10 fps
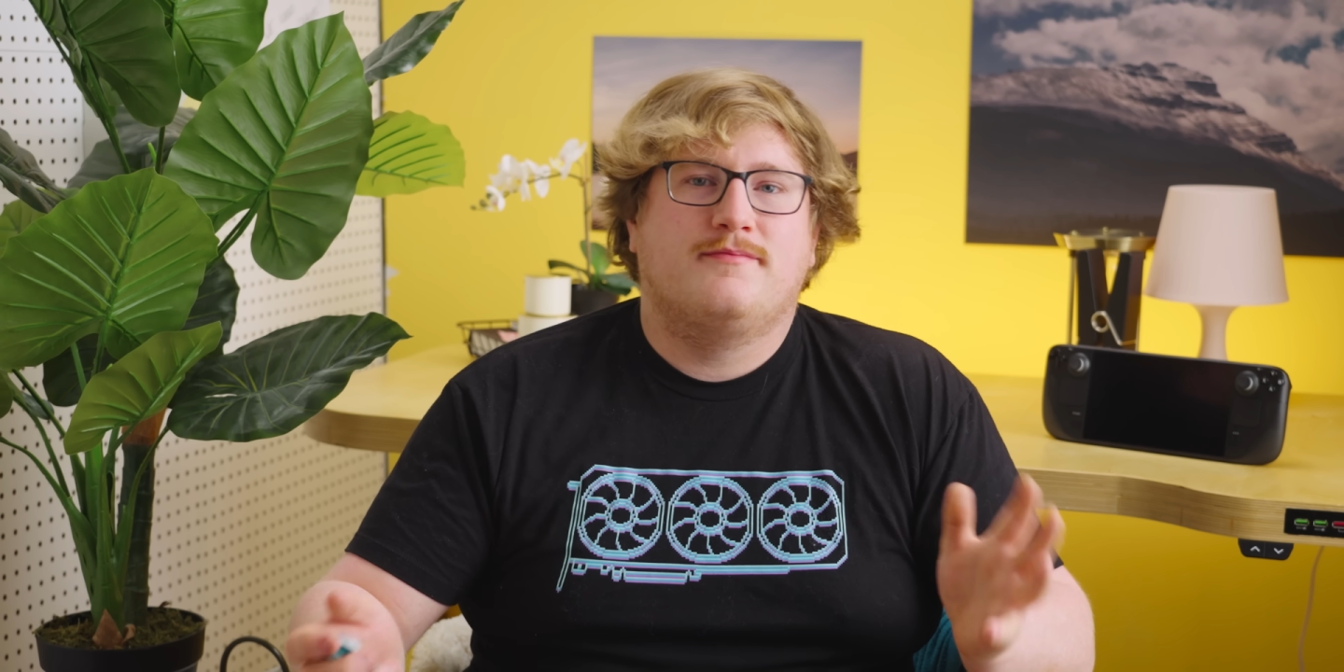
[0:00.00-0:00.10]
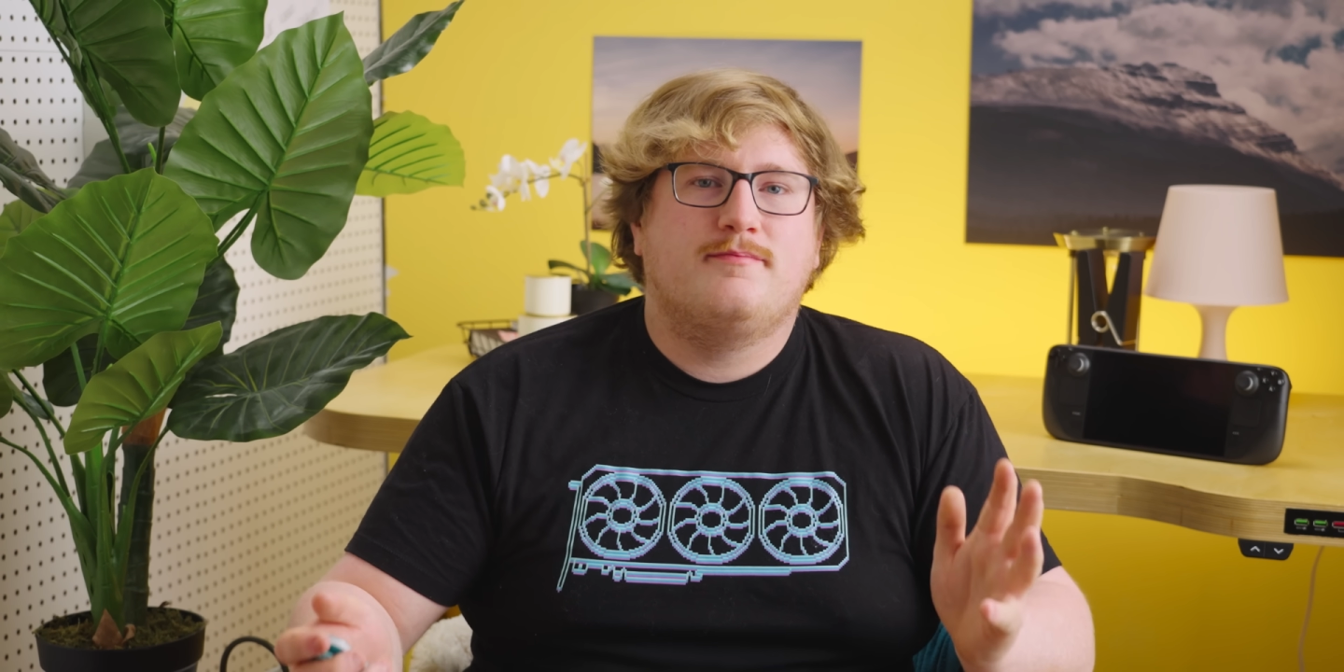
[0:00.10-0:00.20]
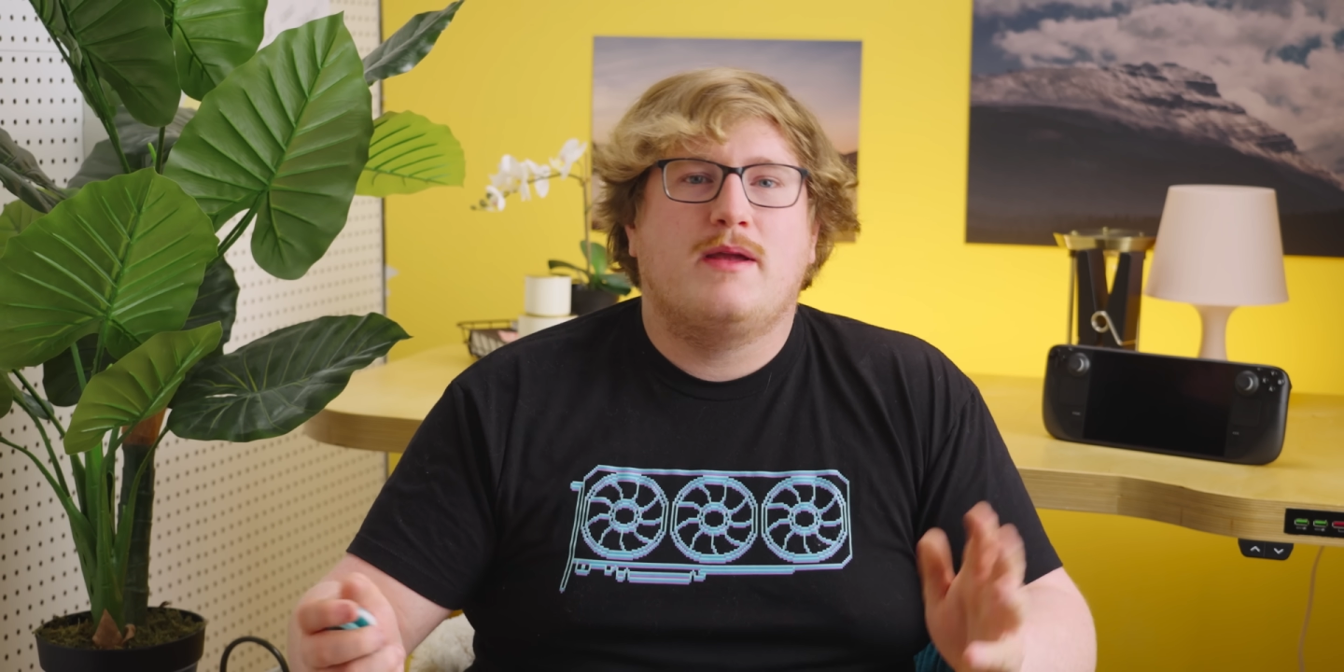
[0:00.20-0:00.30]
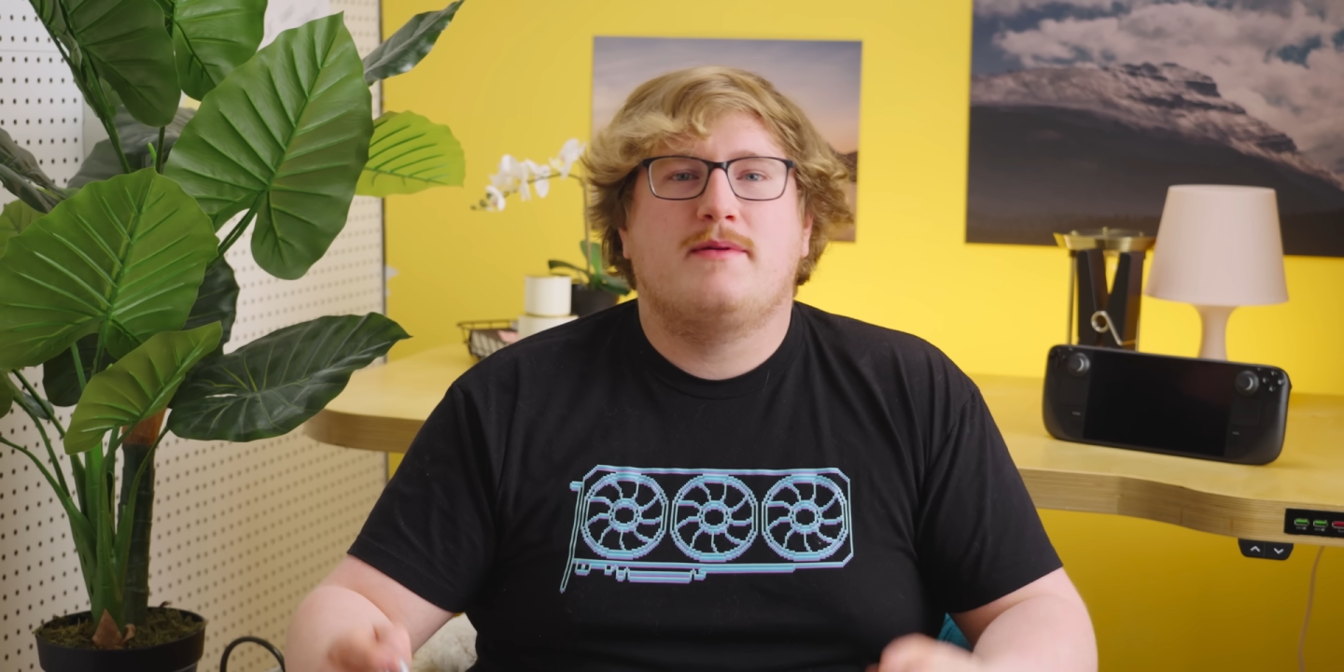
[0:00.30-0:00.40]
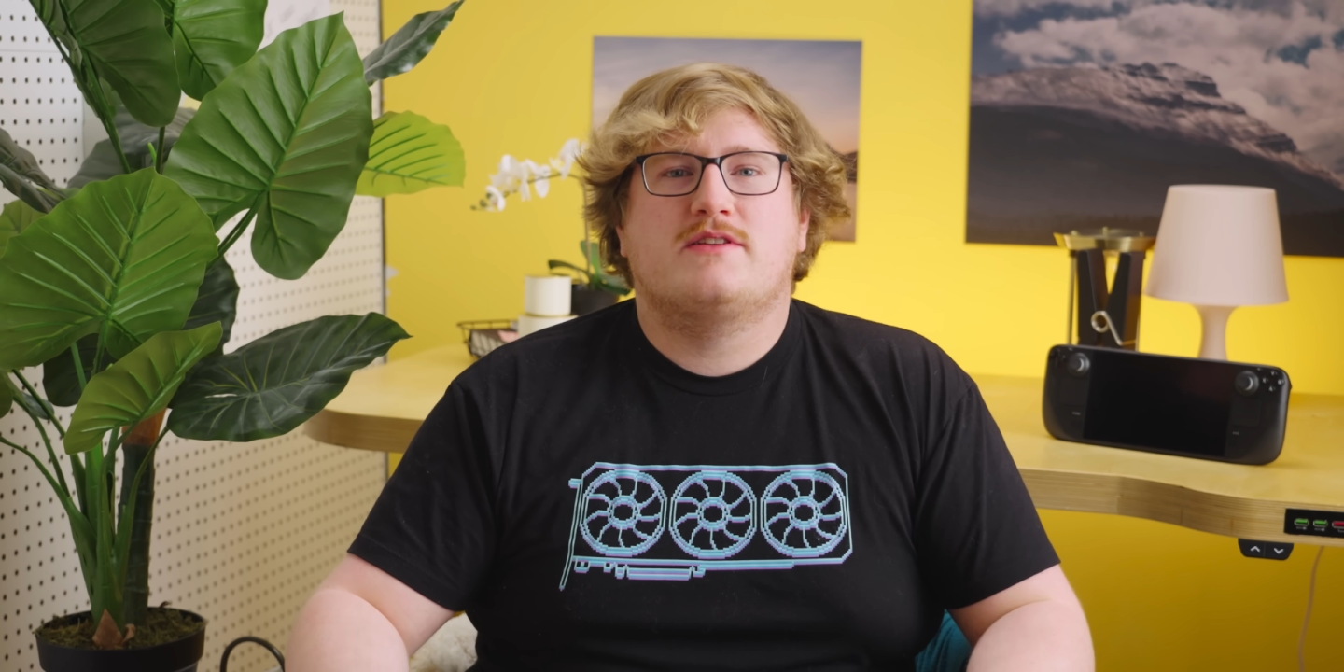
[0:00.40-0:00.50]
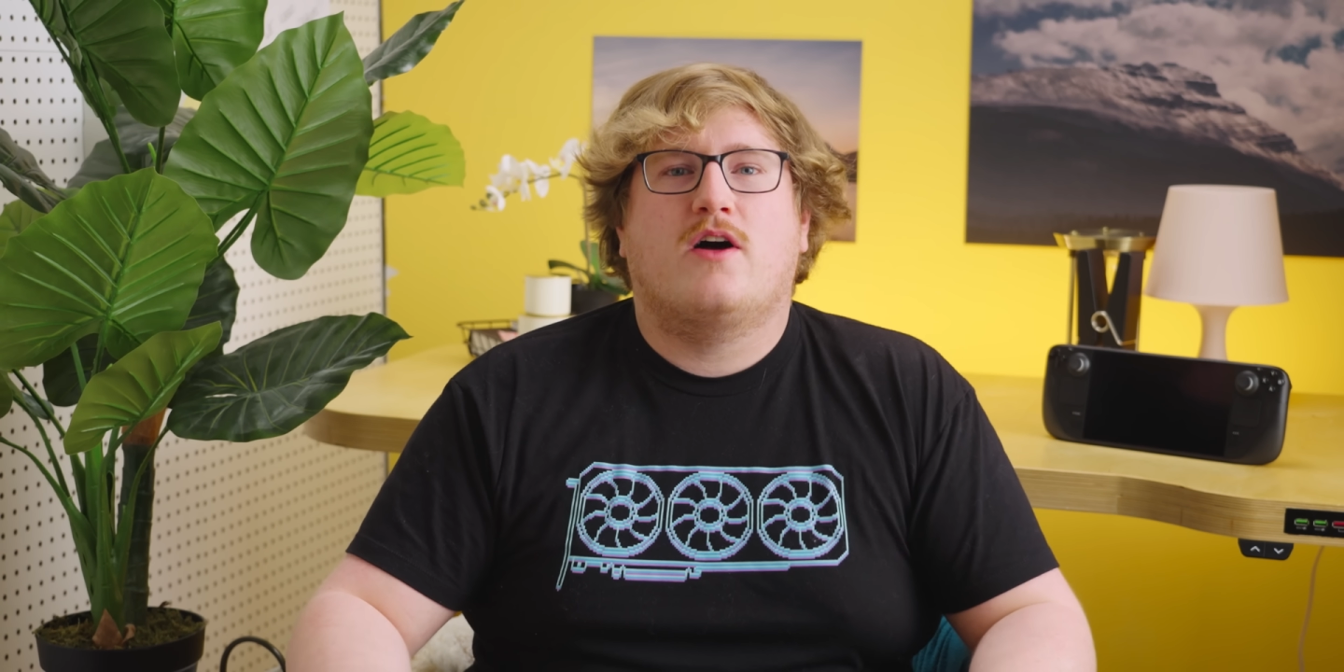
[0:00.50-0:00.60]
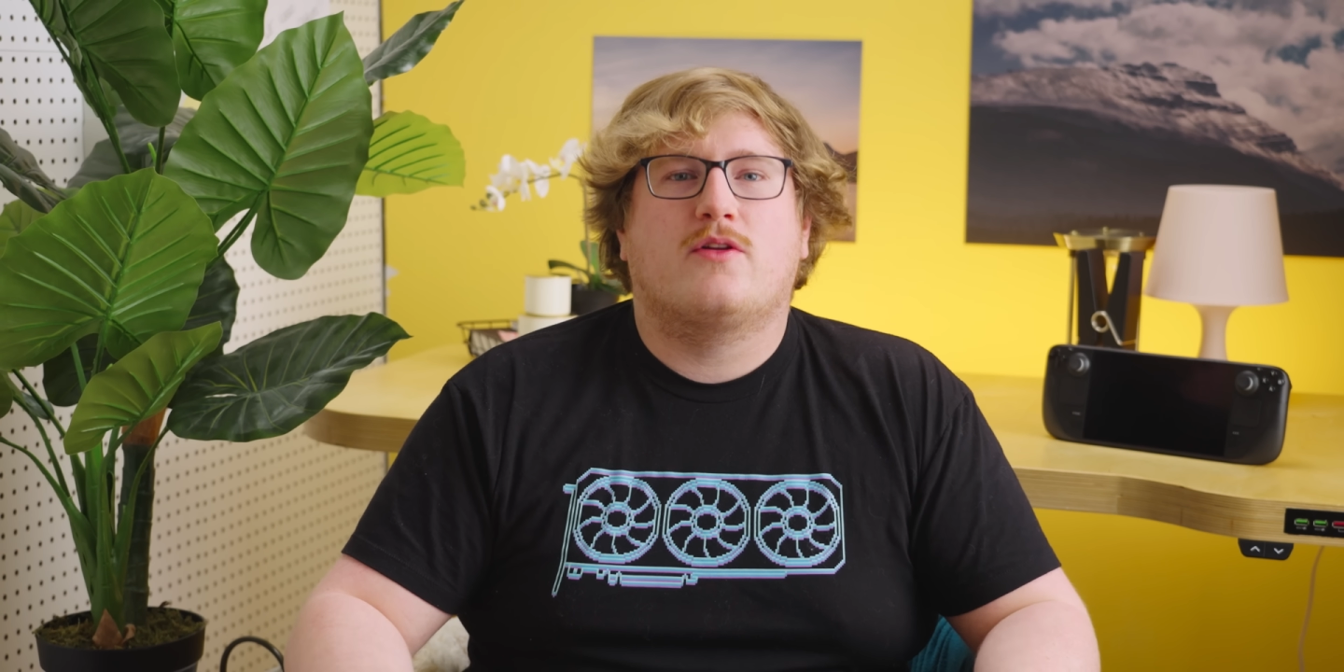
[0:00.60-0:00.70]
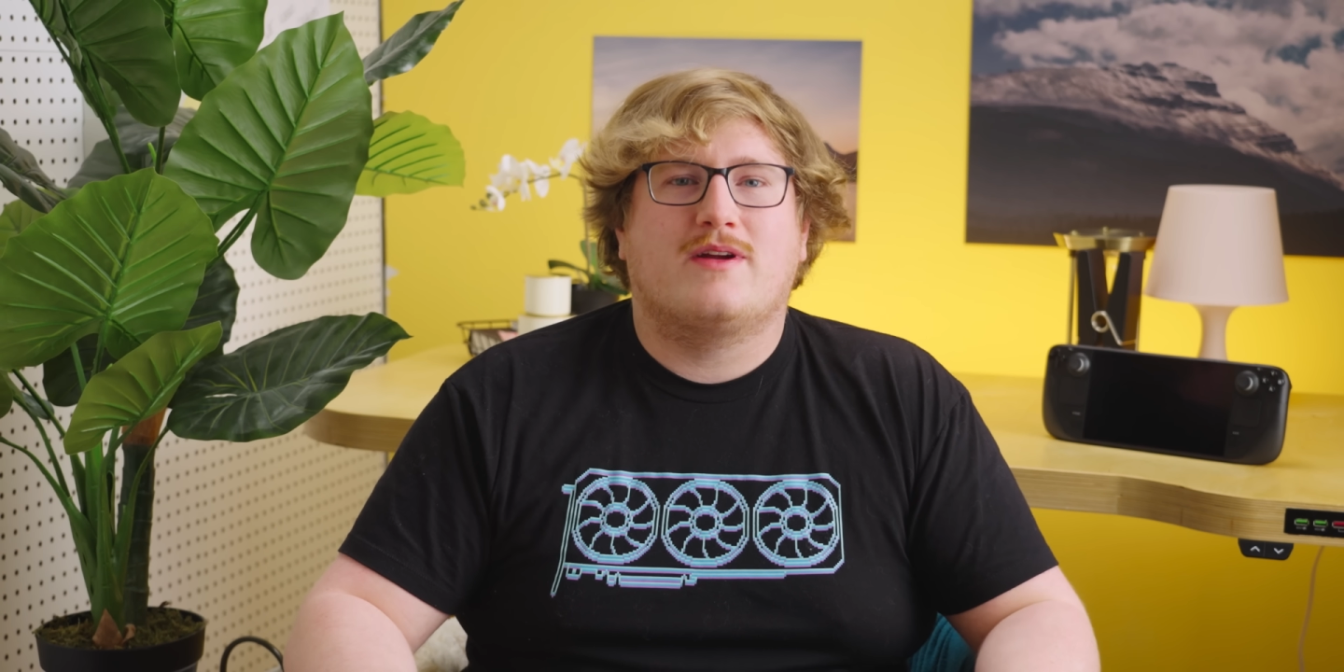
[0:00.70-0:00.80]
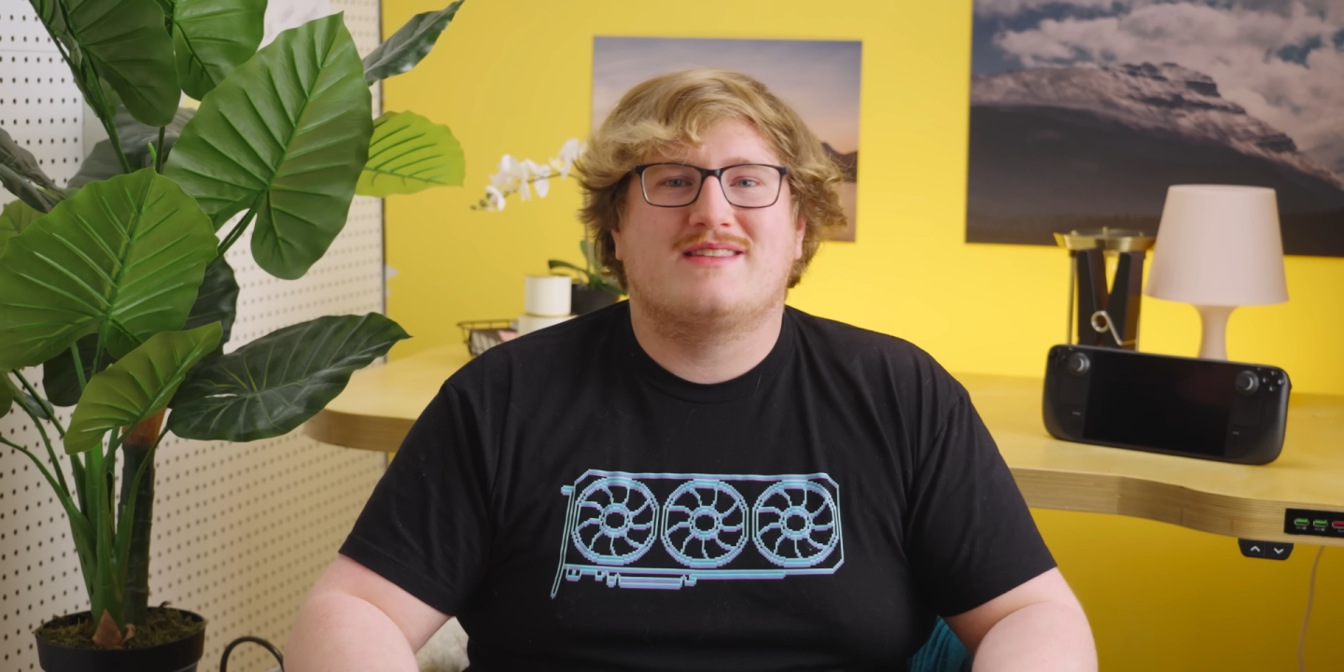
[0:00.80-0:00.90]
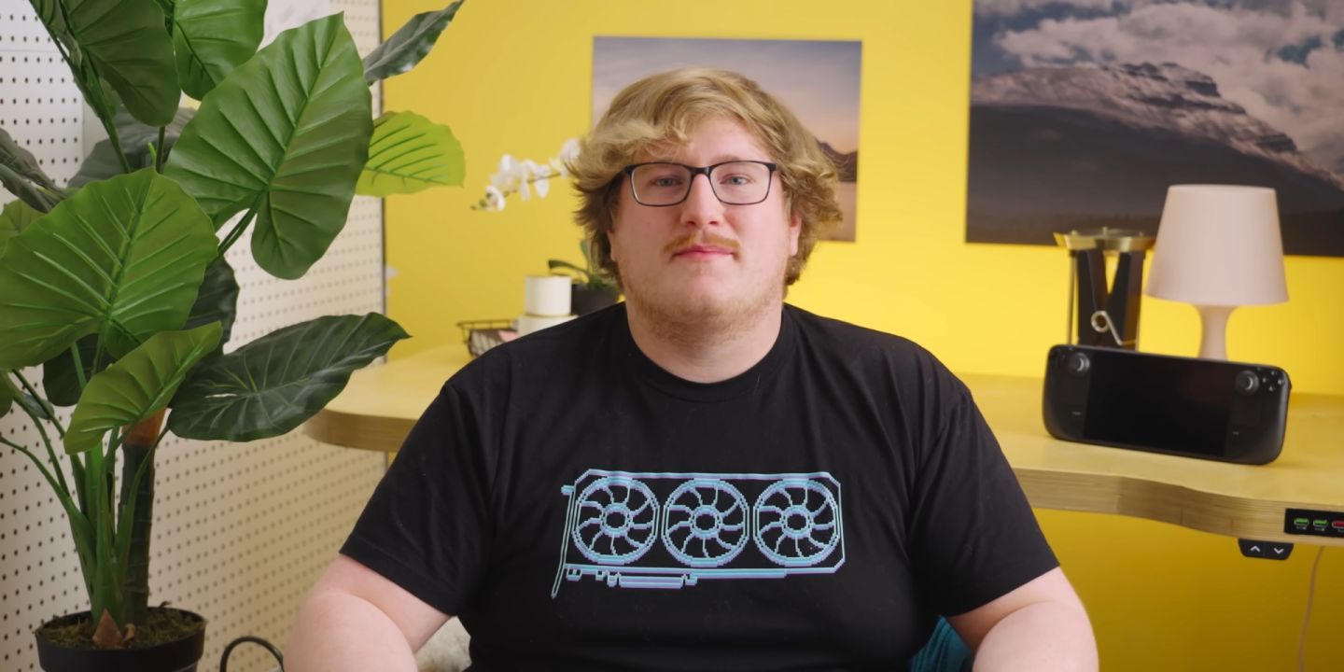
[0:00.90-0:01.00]
maybe
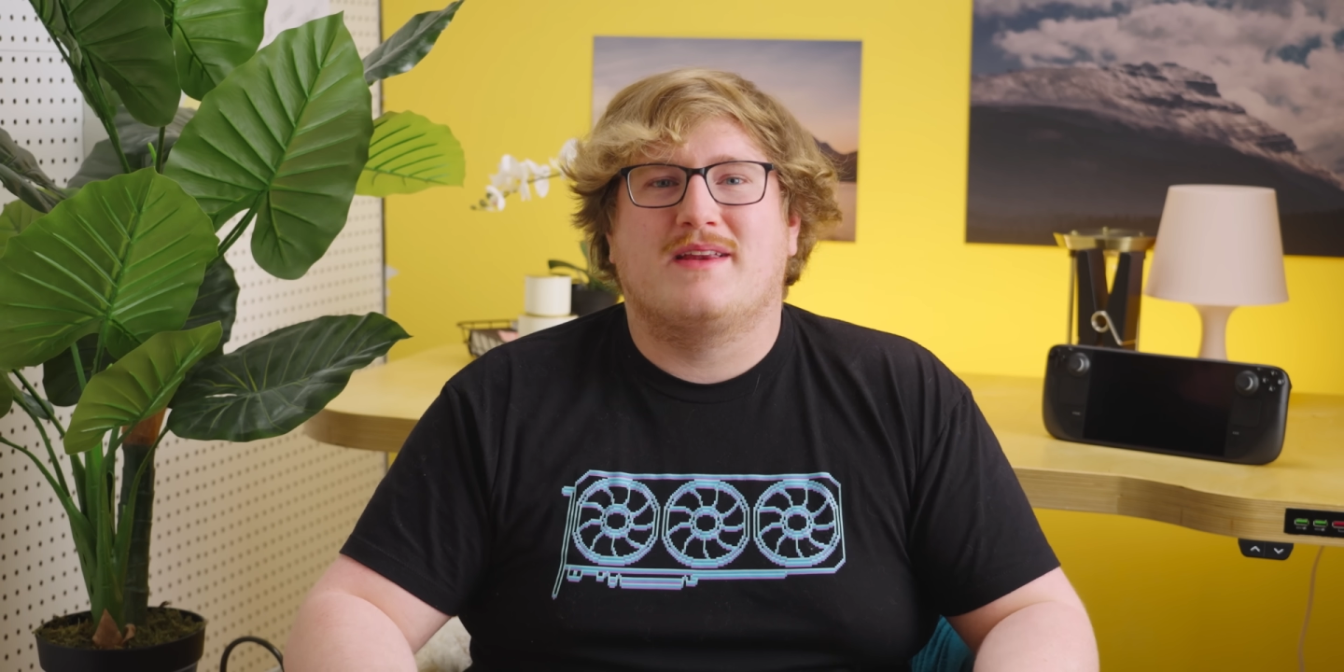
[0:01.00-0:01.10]
tolerate some